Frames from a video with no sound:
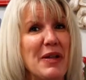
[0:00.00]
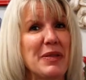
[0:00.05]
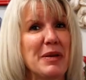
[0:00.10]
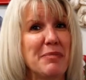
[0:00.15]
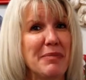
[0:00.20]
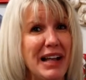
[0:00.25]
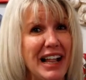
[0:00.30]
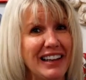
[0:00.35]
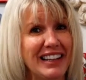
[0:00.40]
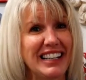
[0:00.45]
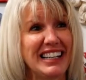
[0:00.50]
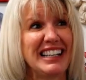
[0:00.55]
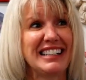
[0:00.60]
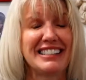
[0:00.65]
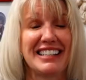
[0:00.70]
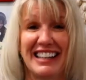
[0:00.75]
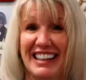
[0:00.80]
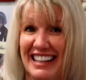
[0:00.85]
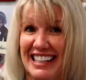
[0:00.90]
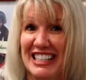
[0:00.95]
on the melody
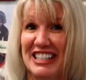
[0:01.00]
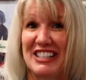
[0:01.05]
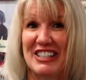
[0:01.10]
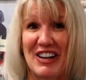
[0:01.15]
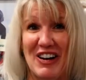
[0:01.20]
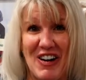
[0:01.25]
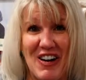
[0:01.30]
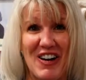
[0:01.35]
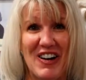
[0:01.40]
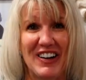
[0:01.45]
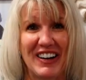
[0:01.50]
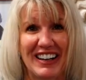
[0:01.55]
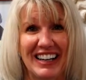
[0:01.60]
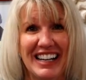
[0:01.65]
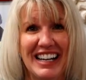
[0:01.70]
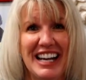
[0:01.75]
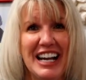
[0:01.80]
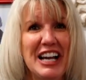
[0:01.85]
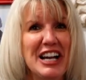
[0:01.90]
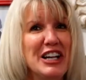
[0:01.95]
to this song.
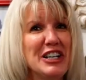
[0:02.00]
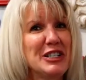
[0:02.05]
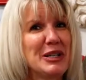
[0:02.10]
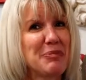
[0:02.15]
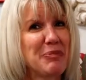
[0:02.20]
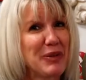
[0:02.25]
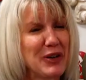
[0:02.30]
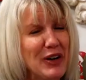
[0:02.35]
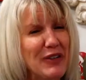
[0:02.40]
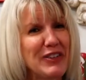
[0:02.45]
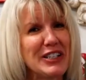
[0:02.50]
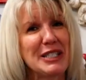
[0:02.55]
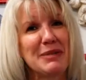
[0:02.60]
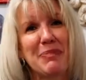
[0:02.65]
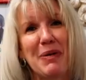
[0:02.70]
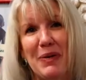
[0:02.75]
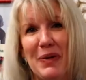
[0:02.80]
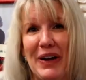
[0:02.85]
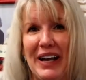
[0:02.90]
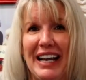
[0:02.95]
To prove his
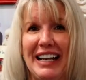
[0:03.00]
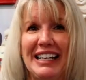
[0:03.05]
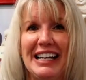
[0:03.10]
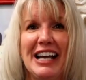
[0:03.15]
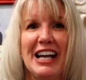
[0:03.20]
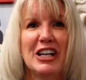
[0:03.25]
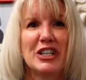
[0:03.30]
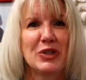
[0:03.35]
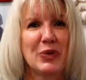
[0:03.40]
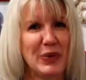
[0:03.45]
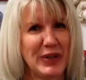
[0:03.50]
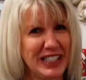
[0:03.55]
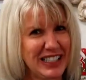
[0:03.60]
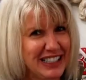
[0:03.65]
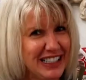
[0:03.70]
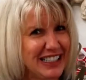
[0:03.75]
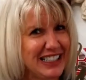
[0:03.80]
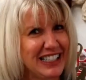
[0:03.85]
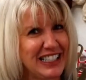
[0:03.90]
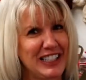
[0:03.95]
point,
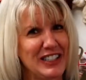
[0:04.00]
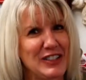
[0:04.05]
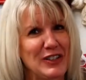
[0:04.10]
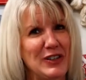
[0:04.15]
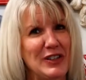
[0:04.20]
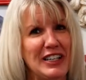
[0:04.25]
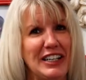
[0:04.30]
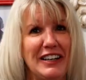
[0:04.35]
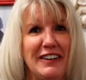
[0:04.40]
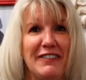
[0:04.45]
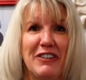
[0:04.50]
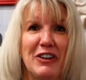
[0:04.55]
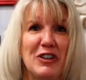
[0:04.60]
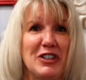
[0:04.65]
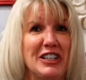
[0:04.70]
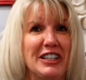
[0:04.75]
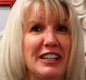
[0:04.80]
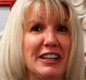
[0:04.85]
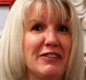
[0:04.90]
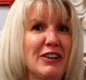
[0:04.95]
Twisted Sister did a
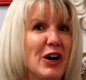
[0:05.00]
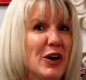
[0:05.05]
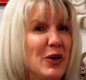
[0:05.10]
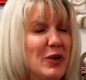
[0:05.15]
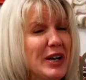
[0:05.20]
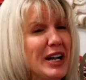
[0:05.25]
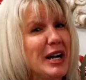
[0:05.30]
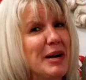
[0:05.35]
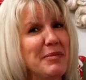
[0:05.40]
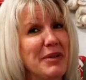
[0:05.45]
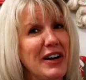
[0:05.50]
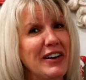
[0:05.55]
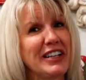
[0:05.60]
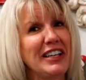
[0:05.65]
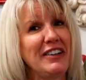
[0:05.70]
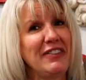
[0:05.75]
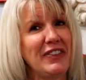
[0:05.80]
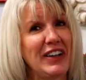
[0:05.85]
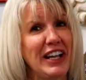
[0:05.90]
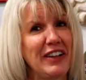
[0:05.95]
version of "Oh, Come All
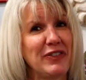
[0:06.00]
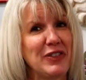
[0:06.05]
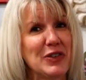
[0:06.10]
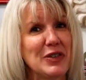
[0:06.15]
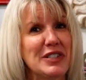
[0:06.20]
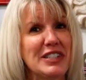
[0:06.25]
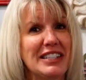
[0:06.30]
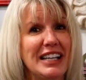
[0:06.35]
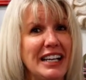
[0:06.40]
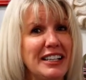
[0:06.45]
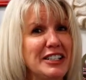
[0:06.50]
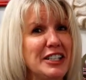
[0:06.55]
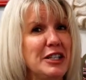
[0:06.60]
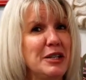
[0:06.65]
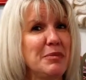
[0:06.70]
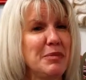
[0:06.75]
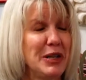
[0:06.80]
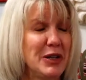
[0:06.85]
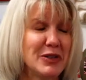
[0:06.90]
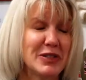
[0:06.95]
Ye Faithful set to
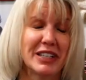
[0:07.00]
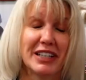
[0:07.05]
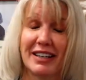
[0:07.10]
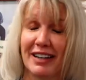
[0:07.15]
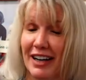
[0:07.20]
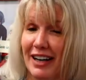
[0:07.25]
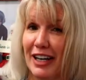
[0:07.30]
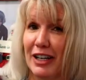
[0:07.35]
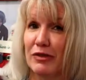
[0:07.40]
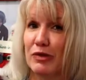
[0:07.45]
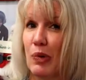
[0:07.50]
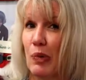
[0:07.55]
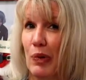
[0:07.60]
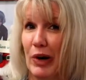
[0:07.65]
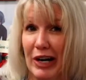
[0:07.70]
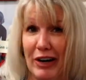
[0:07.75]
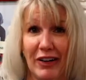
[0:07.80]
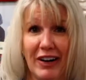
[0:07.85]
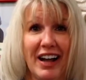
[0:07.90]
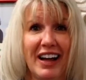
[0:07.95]
the music of
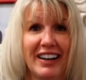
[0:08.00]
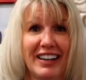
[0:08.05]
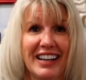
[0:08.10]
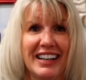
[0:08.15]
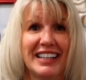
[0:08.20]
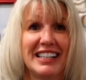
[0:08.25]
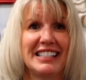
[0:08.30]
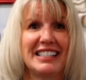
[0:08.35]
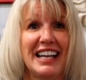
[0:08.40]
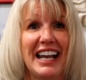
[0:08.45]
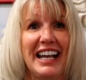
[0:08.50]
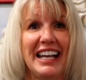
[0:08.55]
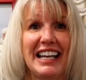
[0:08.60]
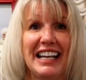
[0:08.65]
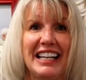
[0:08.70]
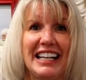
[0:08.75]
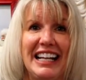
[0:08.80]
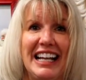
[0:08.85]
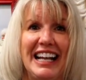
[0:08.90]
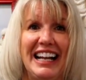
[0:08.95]
We're Not Gonna Take
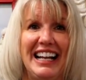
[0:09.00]
It